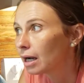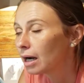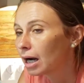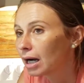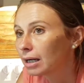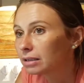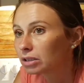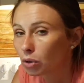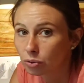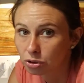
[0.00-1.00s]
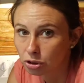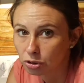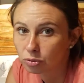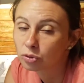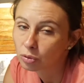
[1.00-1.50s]
uh,
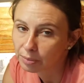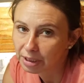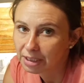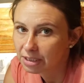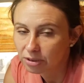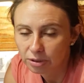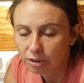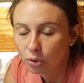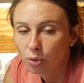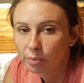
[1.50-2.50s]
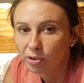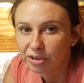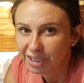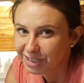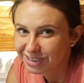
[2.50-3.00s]
culture normally. These are the normal
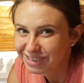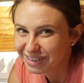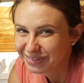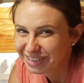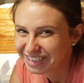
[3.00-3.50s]
things that we